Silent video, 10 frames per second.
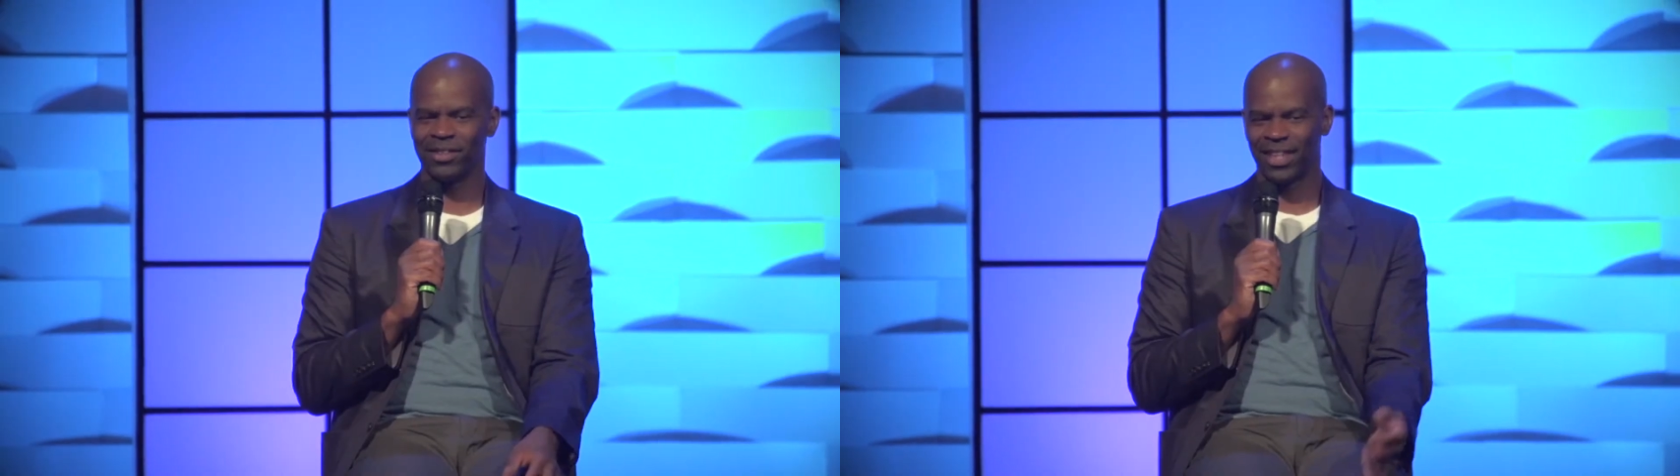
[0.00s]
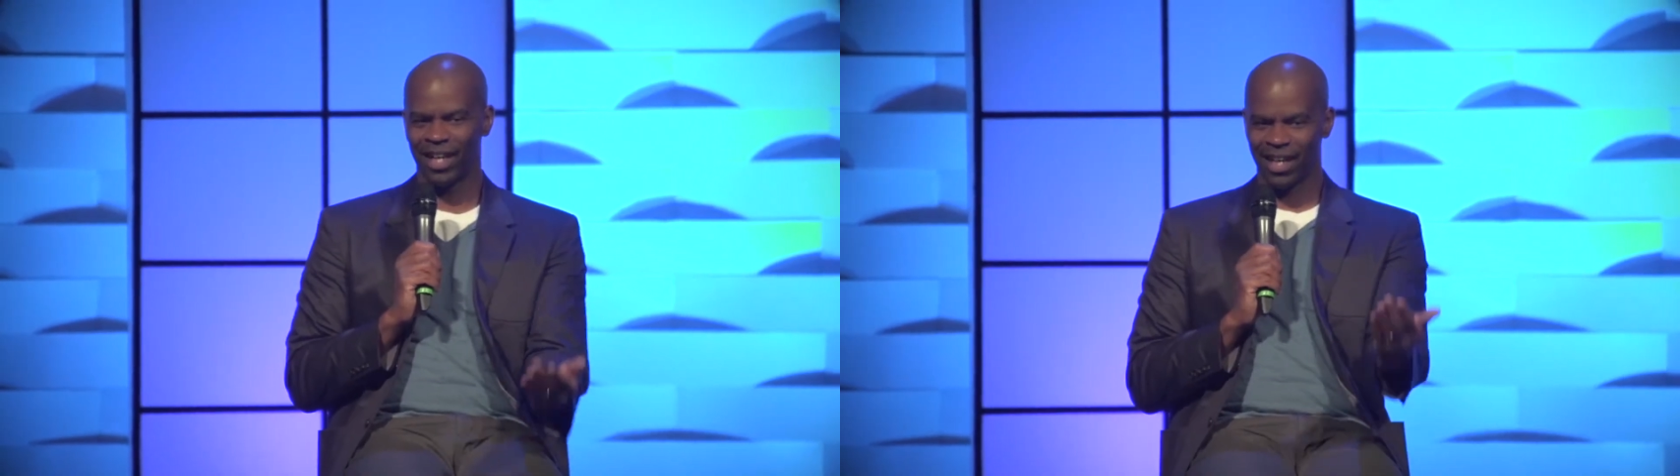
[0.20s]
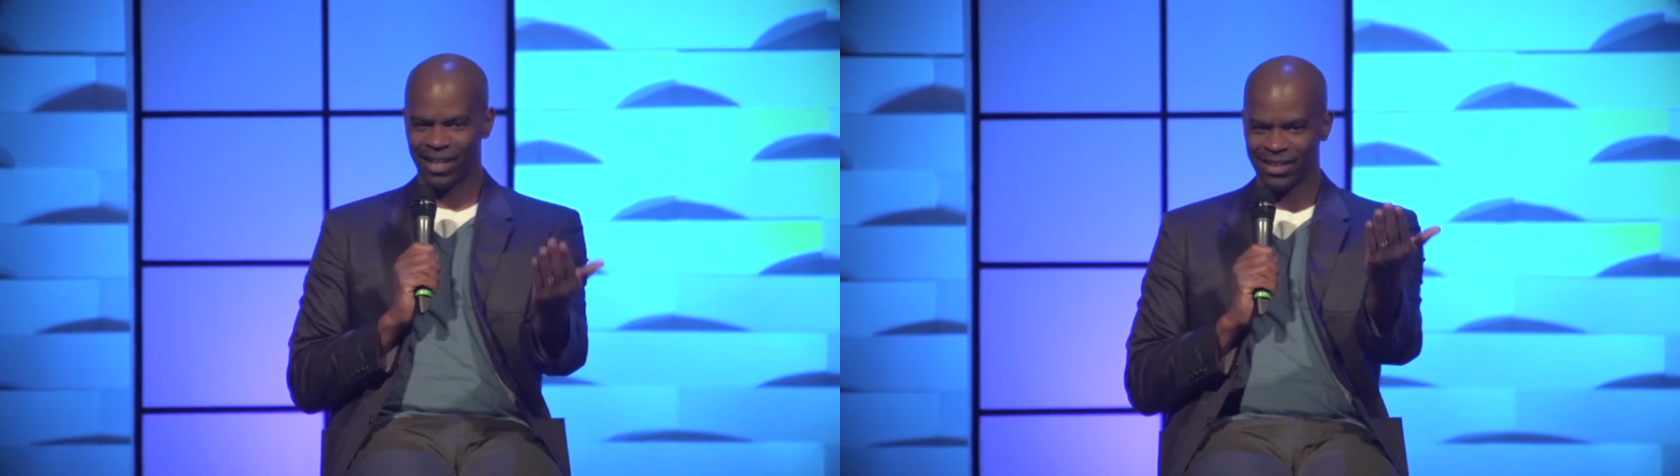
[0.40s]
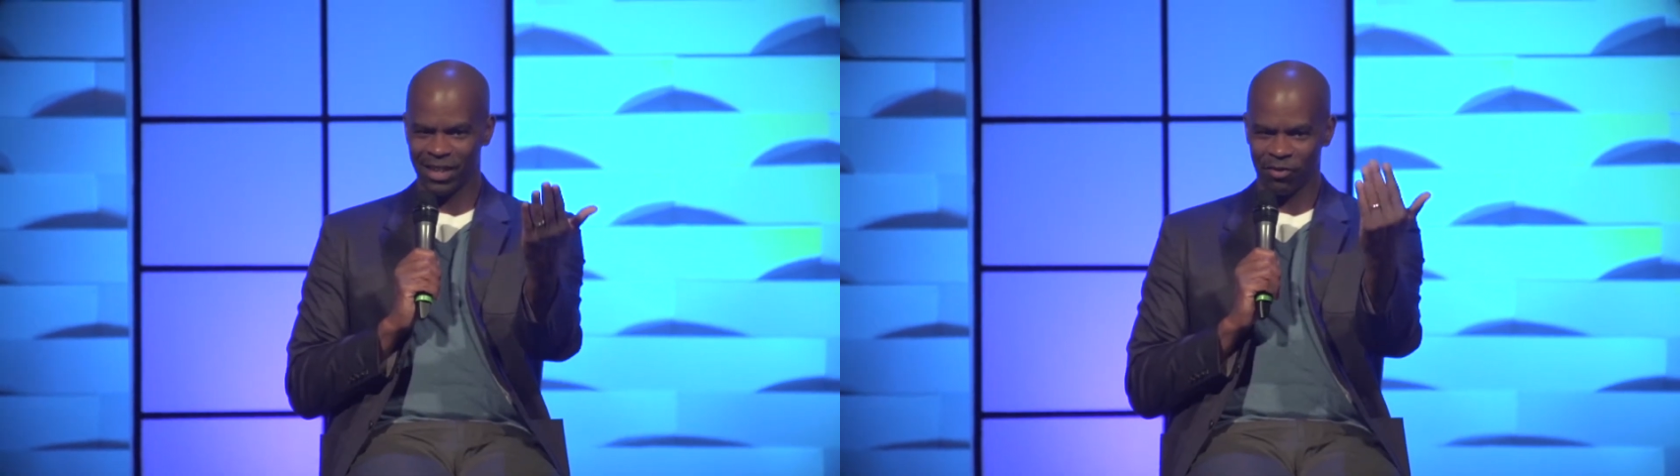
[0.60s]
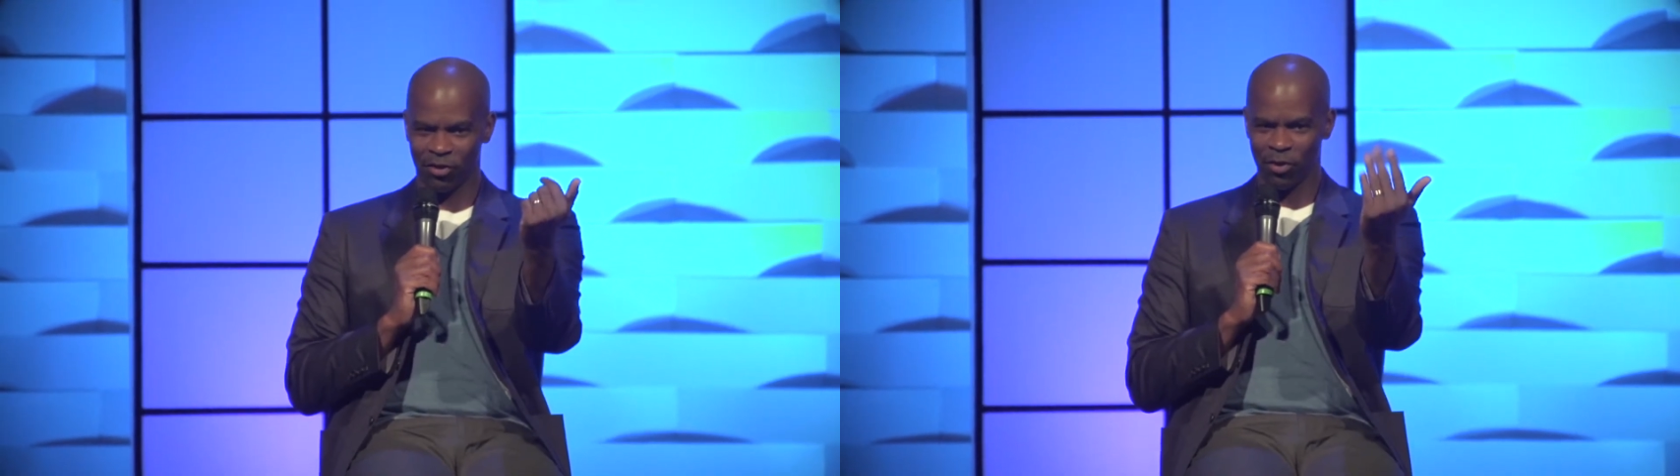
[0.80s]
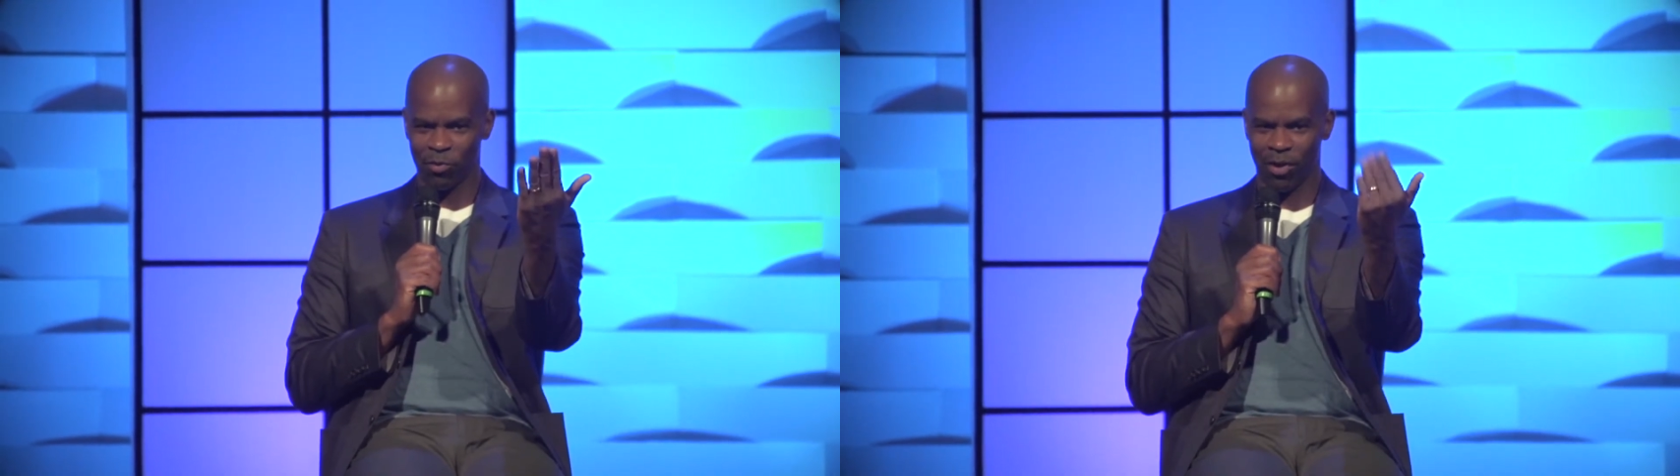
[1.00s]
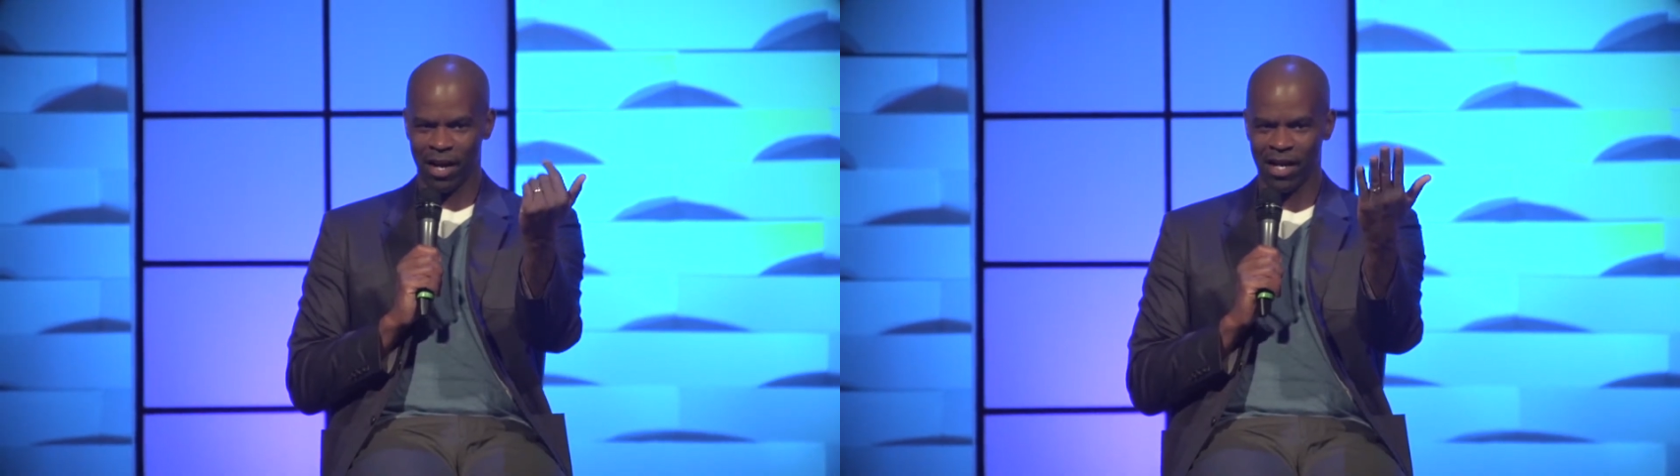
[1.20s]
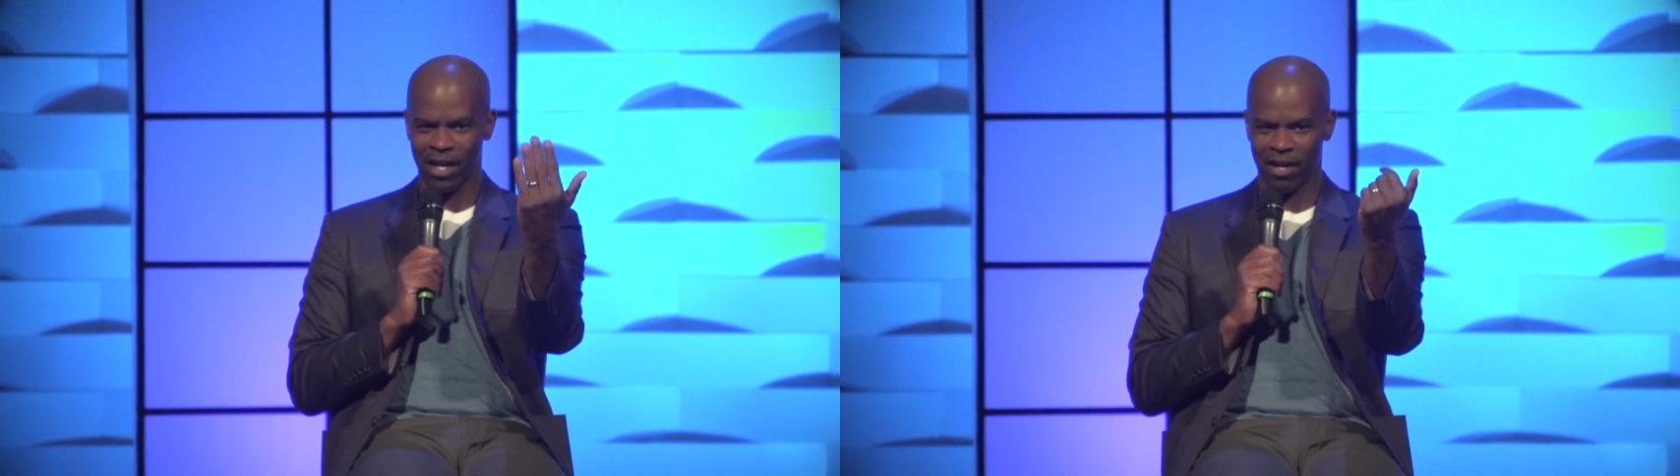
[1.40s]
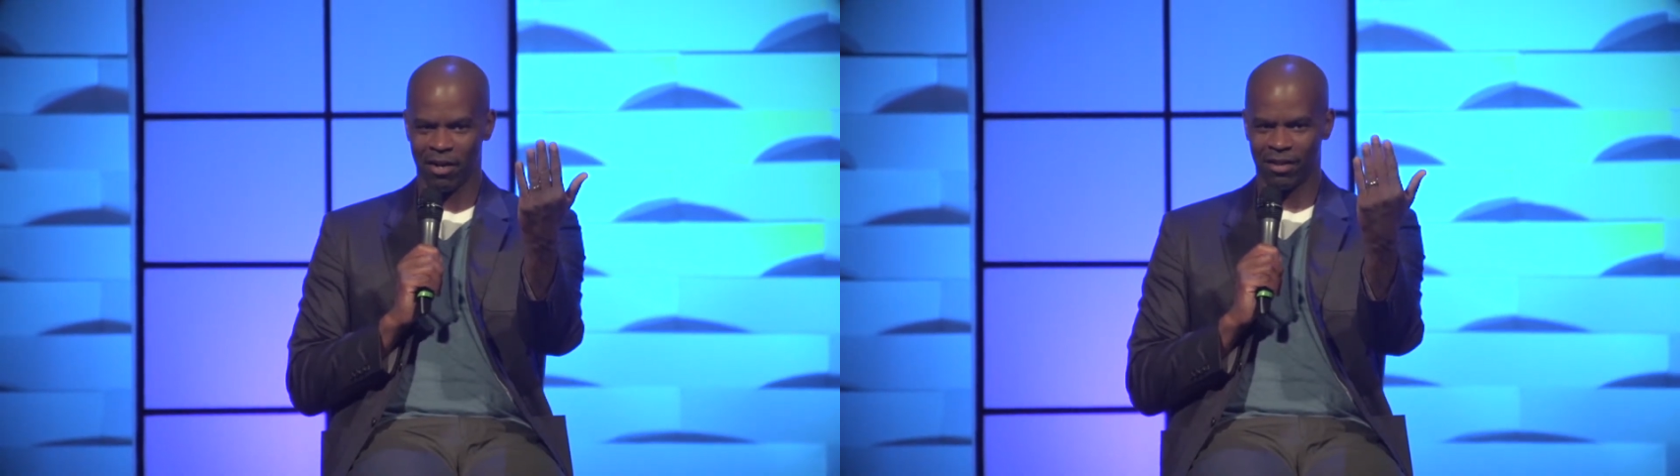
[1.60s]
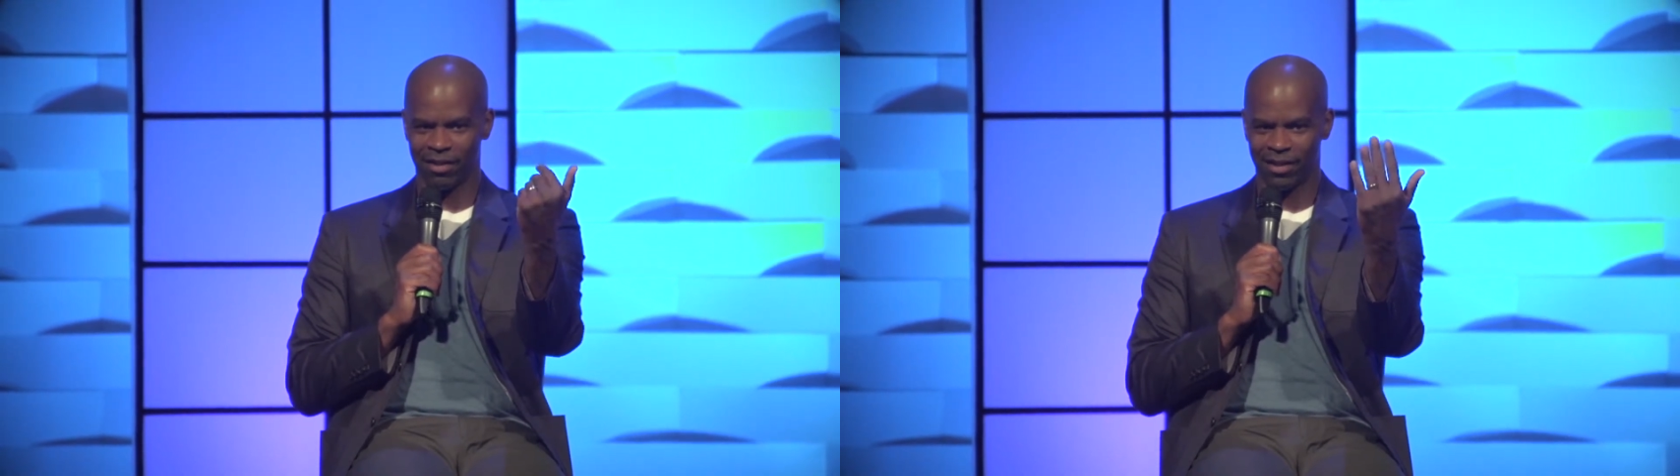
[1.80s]
brother's like, I got a seat for you right
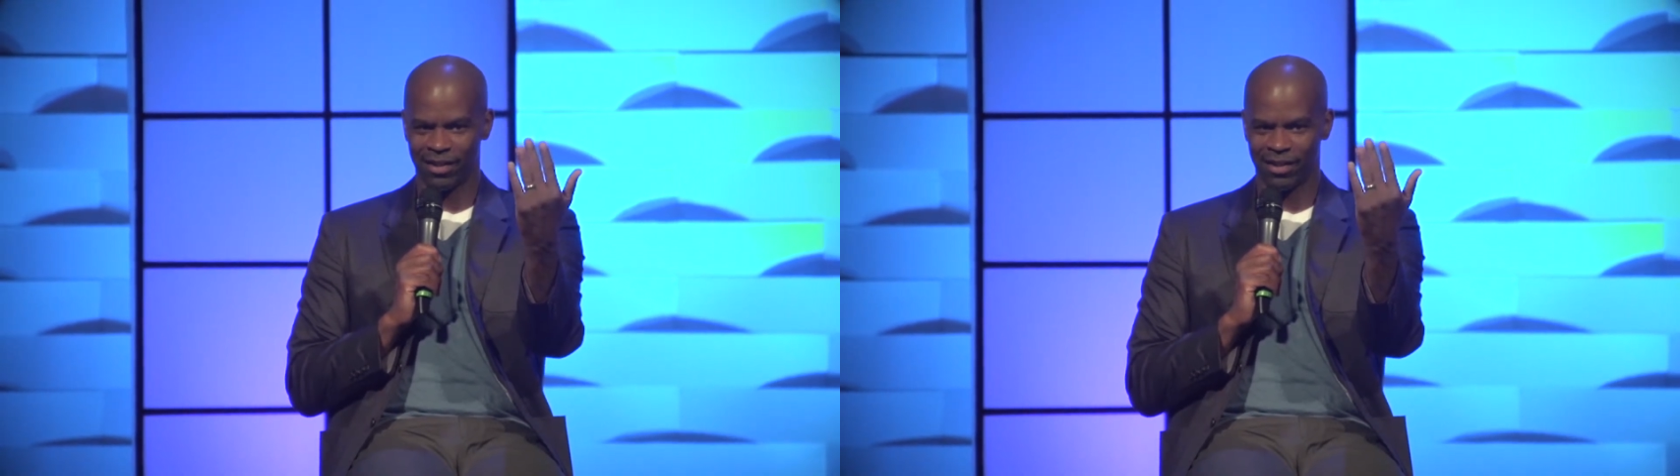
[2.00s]
here.